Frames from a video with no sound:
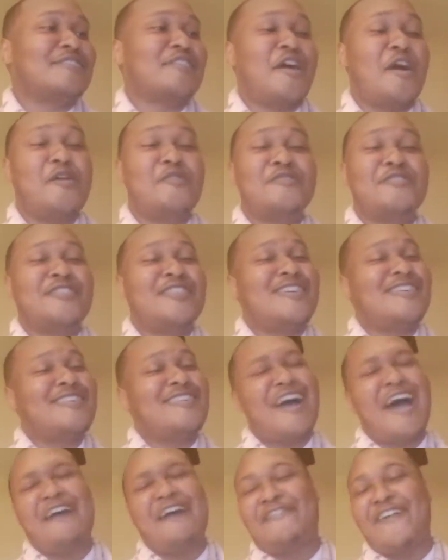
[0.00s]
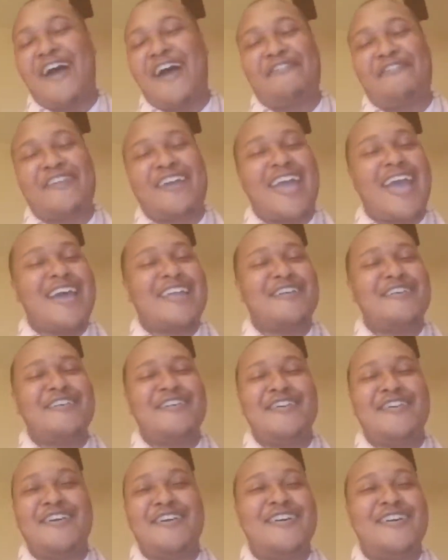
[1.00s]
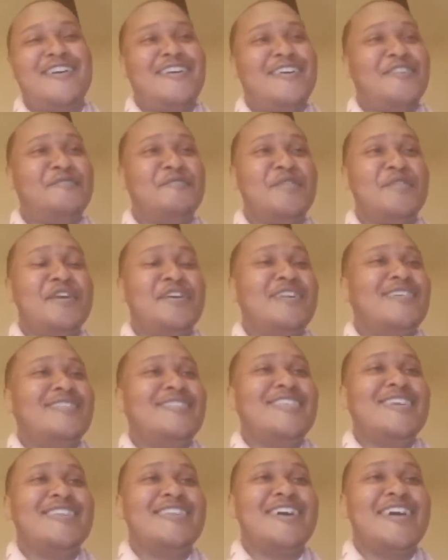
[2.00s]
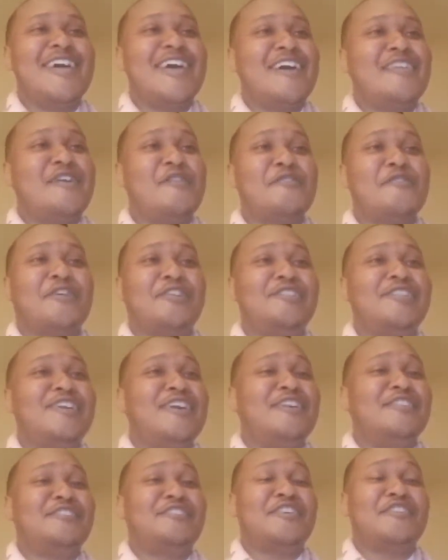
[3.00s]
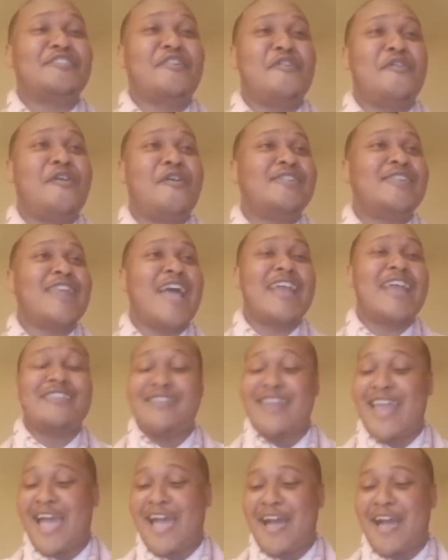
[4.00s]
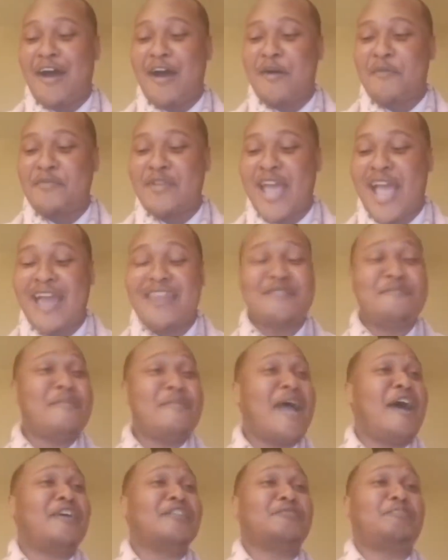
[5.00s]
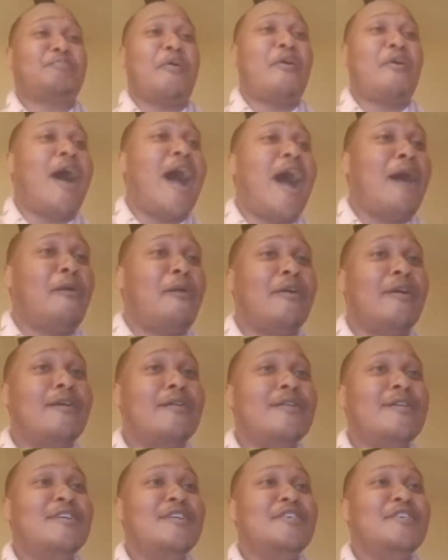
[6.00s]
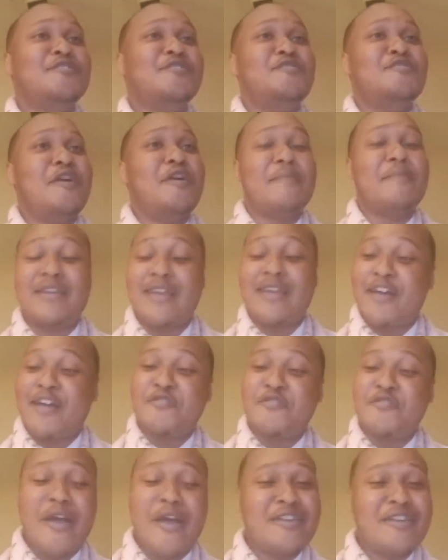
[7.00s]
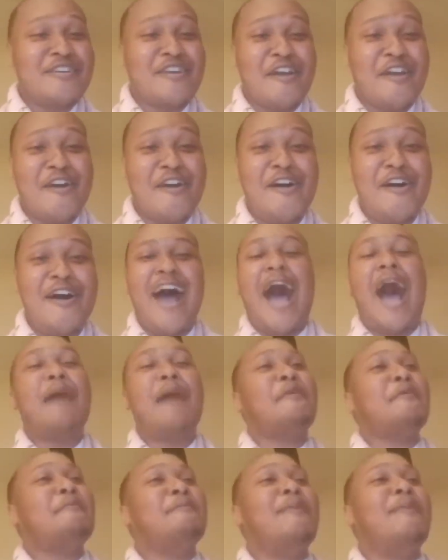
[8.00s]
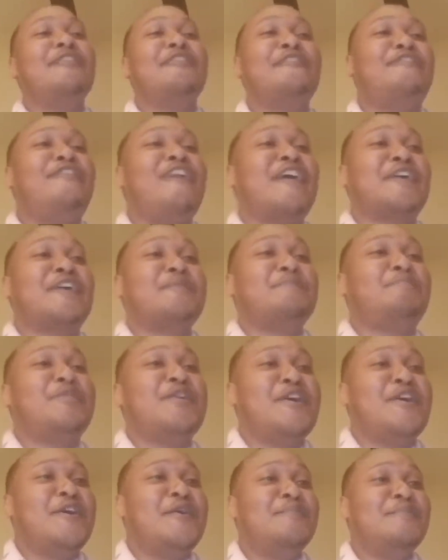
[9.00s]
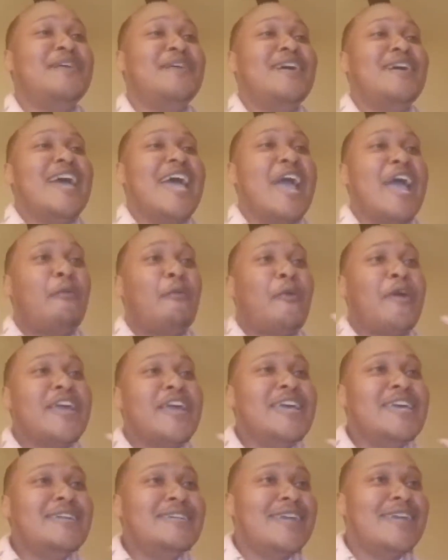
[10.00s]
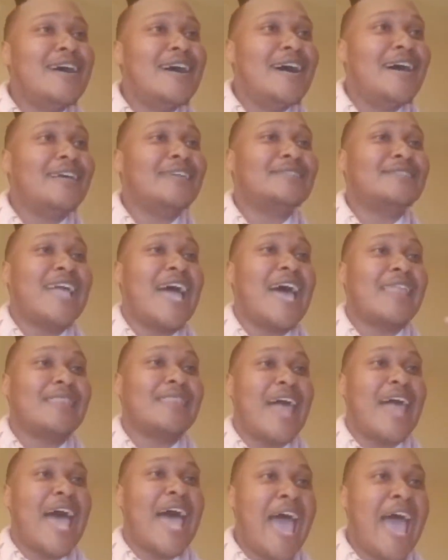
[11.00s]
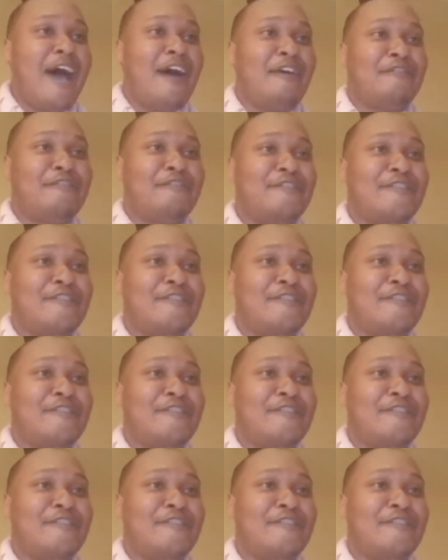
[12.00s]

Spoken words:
colder than I forgot than a head-on collision going 90 miles per hour. Are you ready, girl? I'm a motherfucking pimp. And when he does that laugh,